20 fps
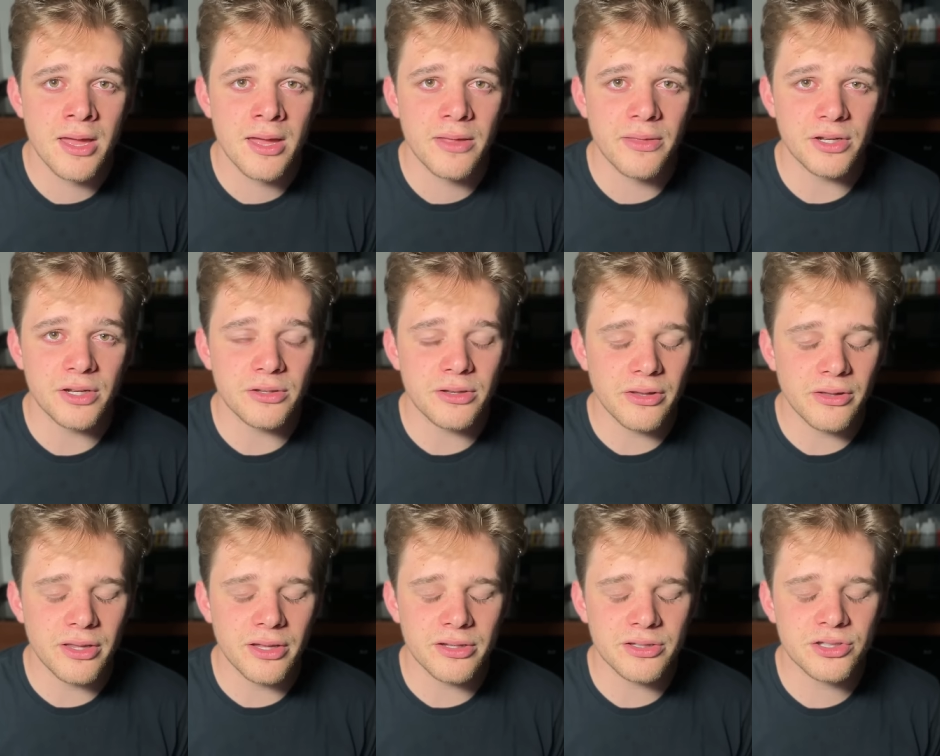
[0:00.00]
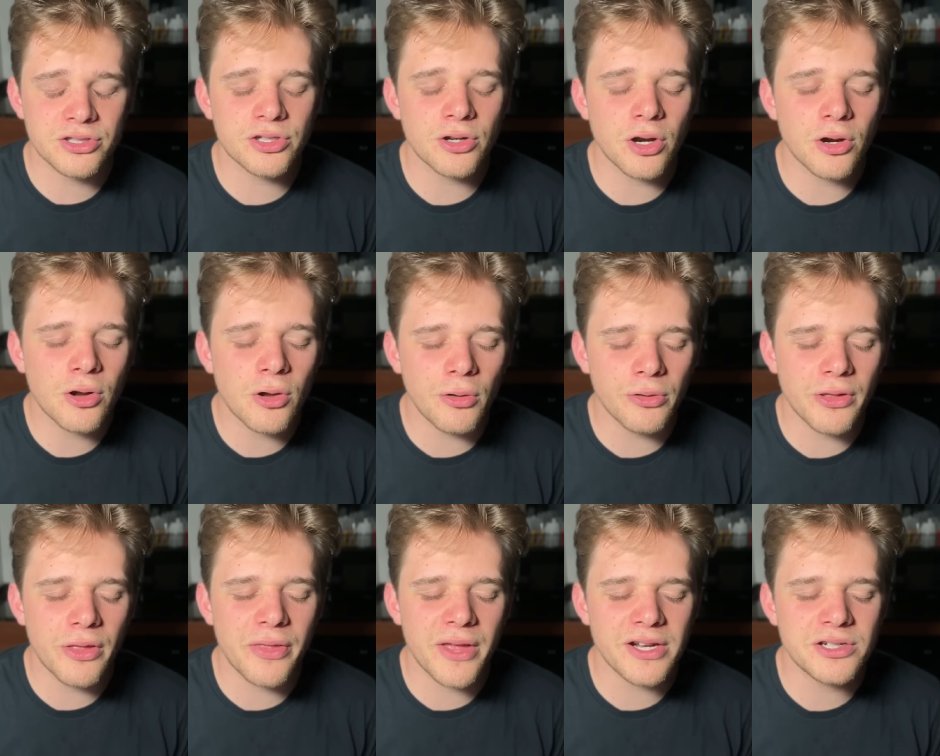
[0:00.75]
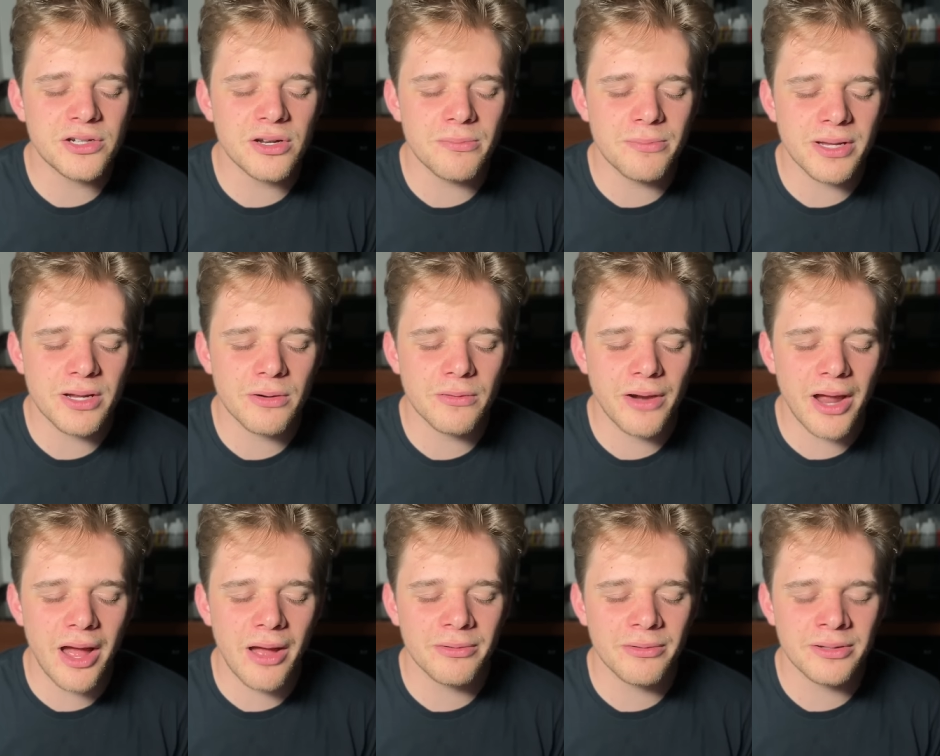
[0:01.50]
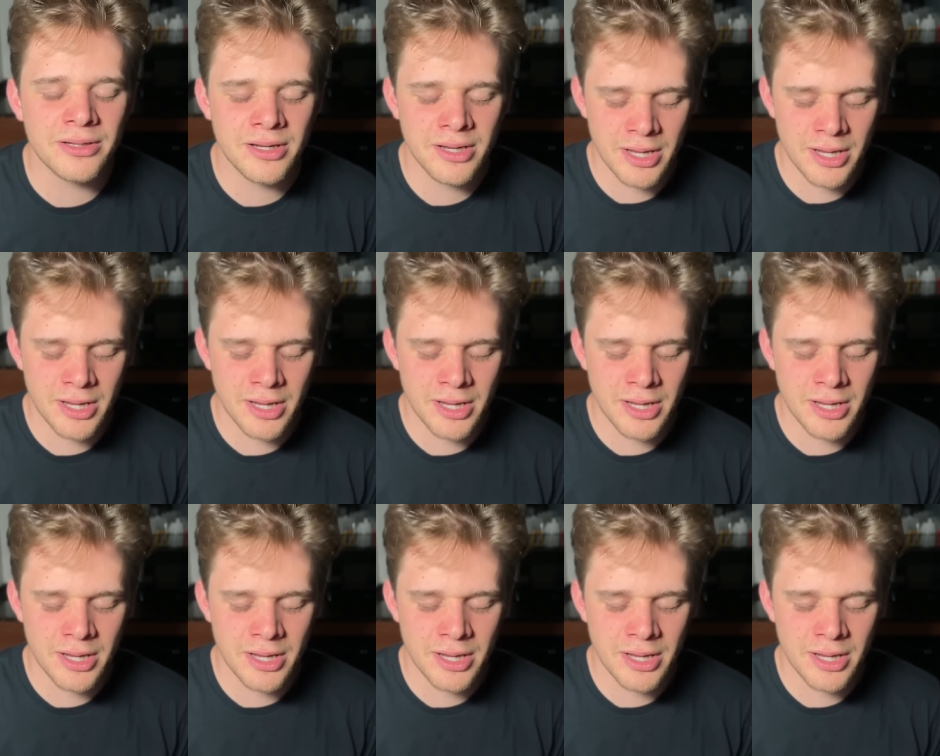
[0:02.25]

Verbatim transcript: the, the circle that they should be around.